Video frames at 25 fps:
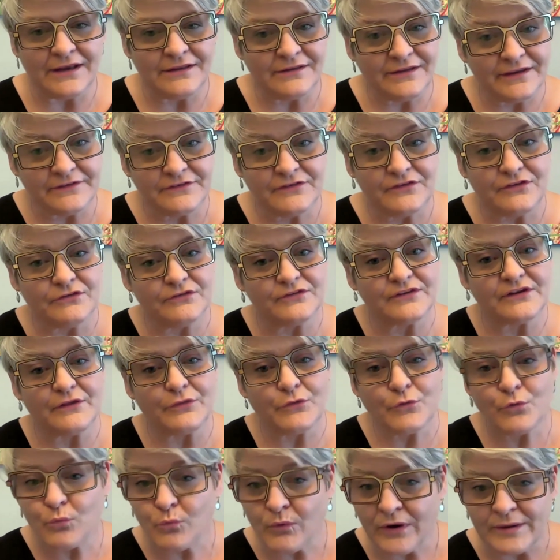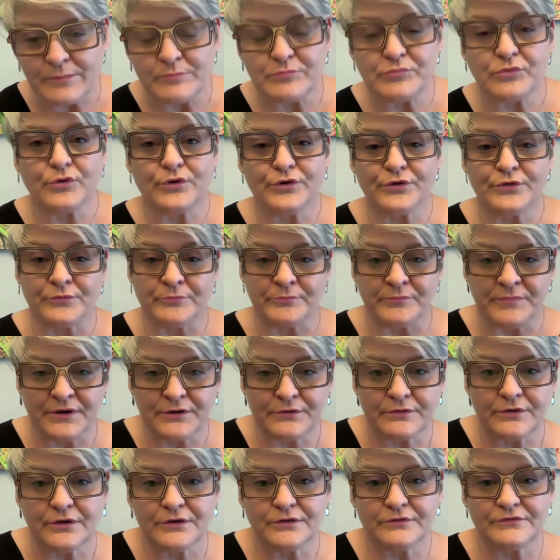like to use either Whiteboard or
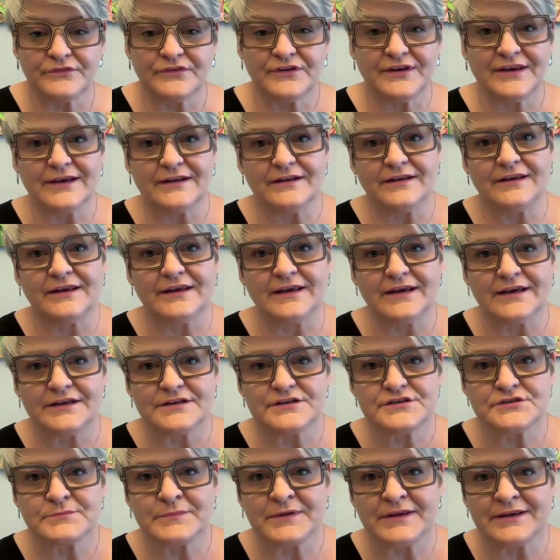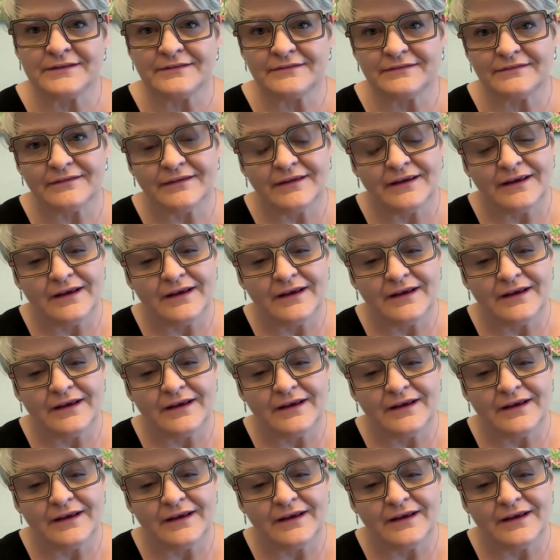Miro to get engagement.